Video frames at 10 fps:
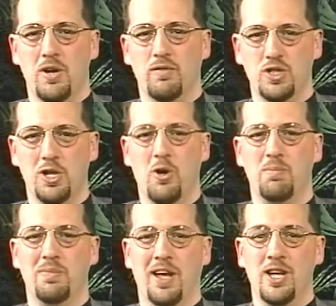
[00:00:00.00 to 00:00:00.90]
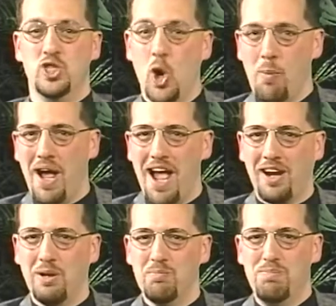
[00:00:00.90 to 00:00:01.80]
For Joe and Joe
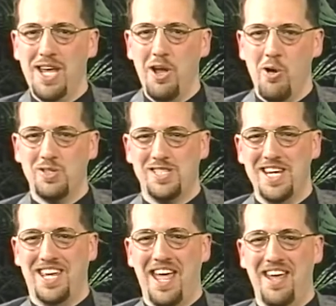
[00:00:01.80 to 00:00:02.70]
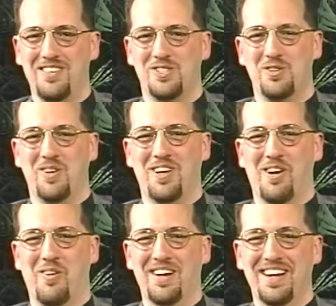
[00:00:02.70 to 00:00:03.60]
Bock, B-O-C-K in the
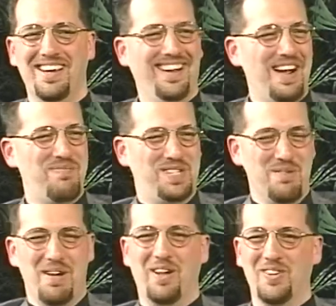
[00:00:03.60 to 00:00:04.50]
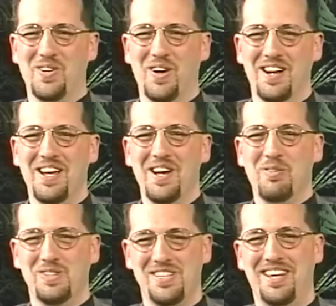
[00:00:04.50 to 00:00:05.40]
studio, I'm Tim Alcorn.
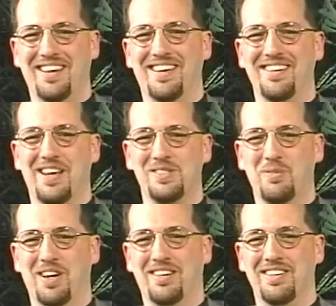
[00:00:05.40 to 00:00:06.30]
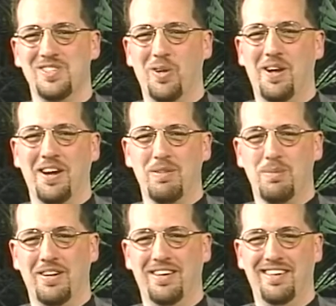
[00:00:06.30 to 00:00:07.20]
We'll see you again next week. So long,
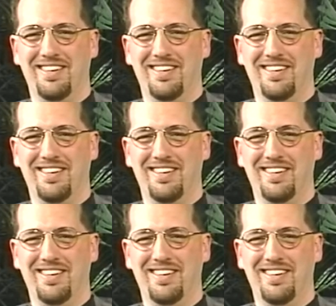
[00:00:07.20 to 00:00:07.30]
everybody.